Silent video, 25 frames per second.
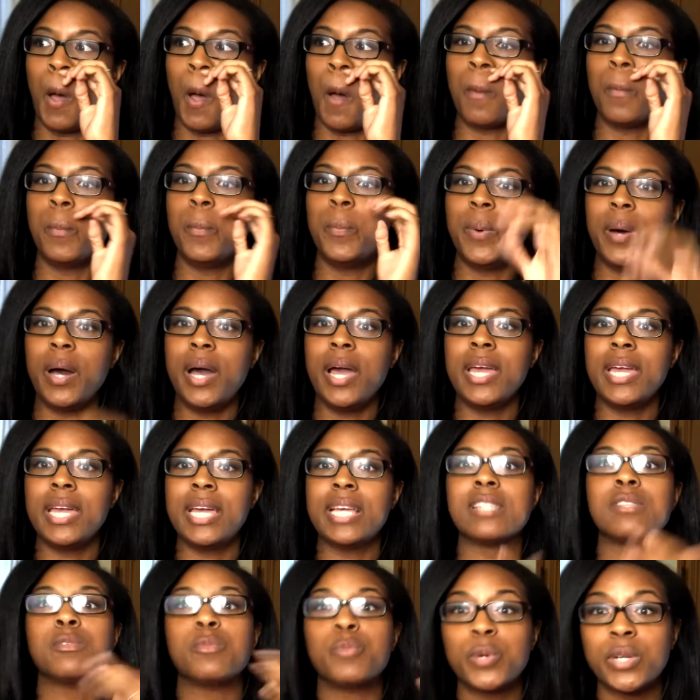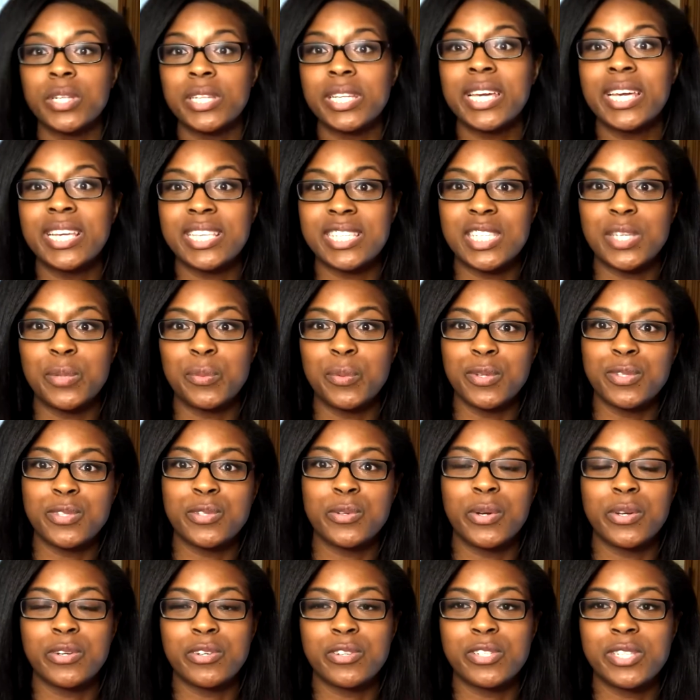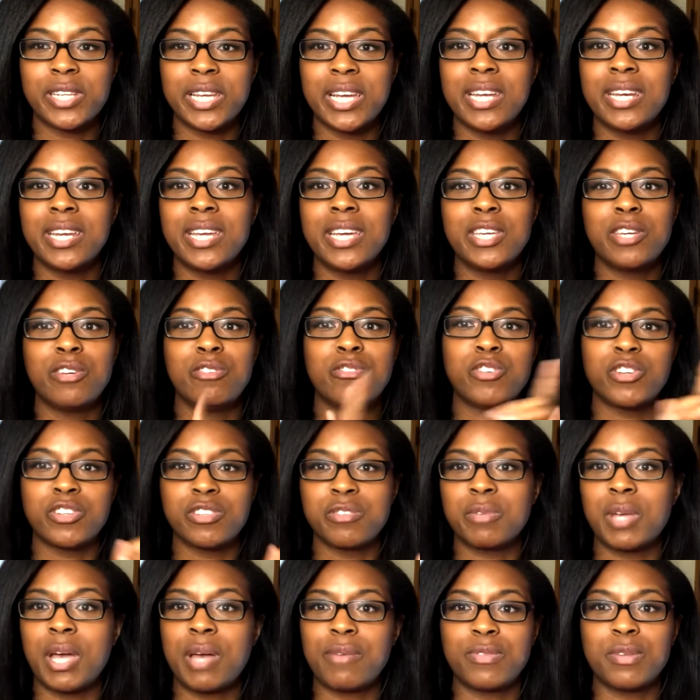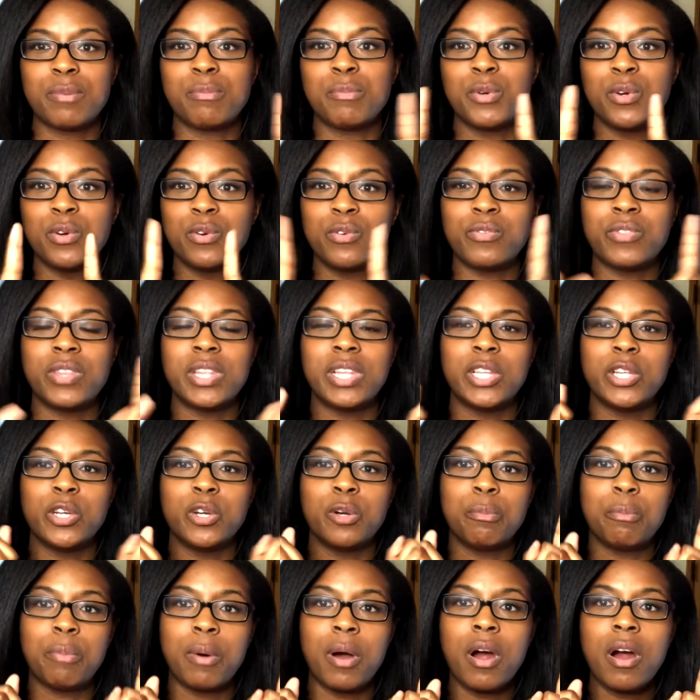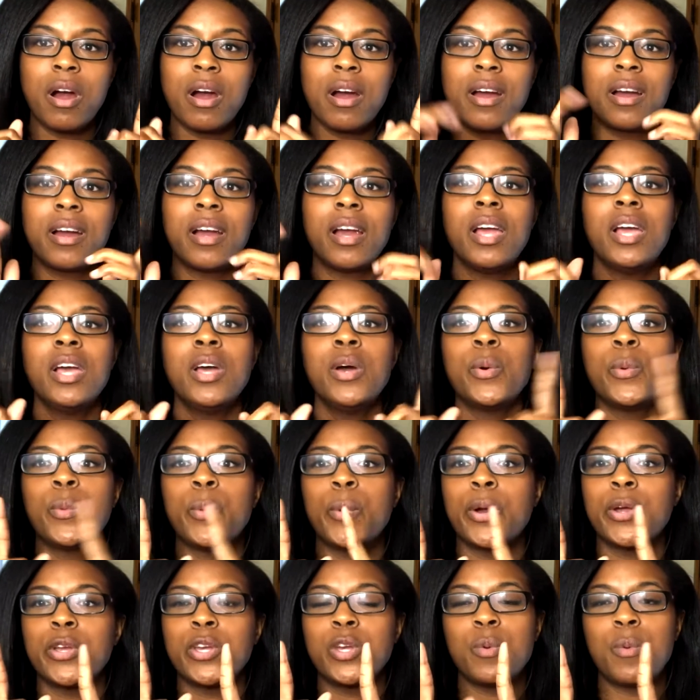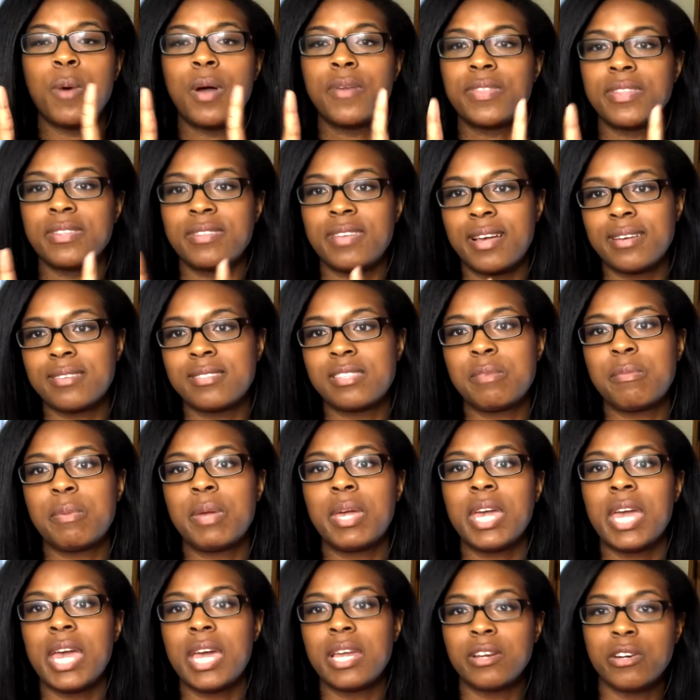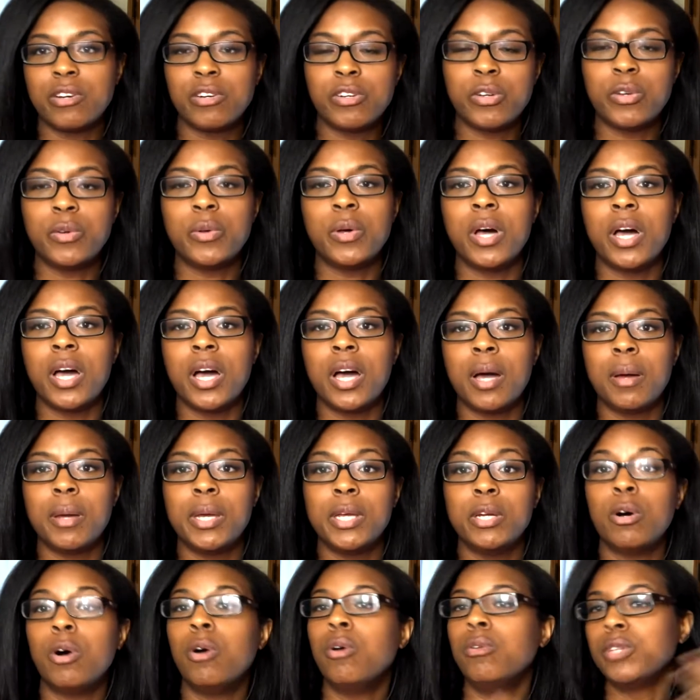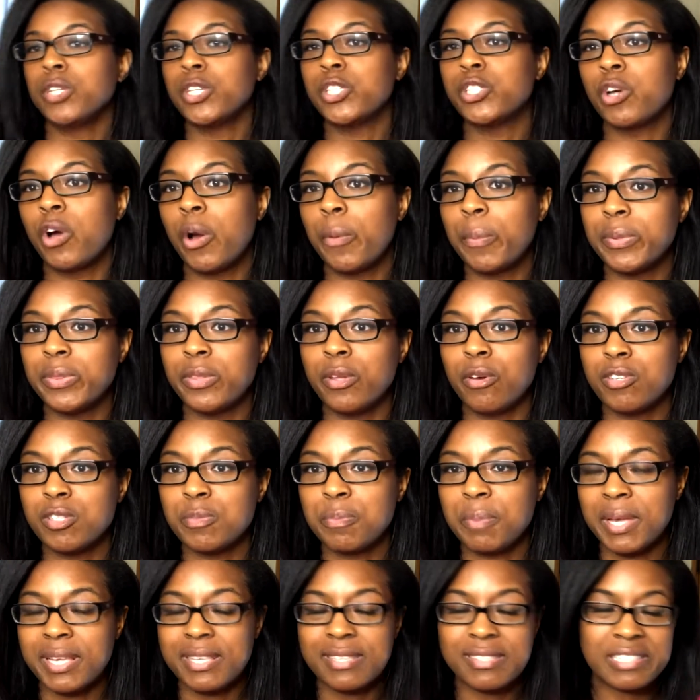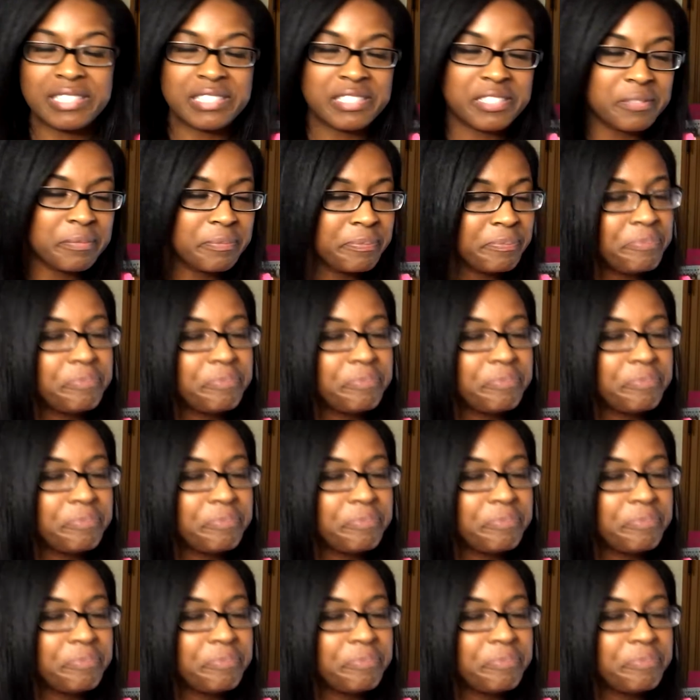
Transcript: But it's really easy once you understand it. You just have to move the little bar where you want the text to be, and it'll only show up in those places.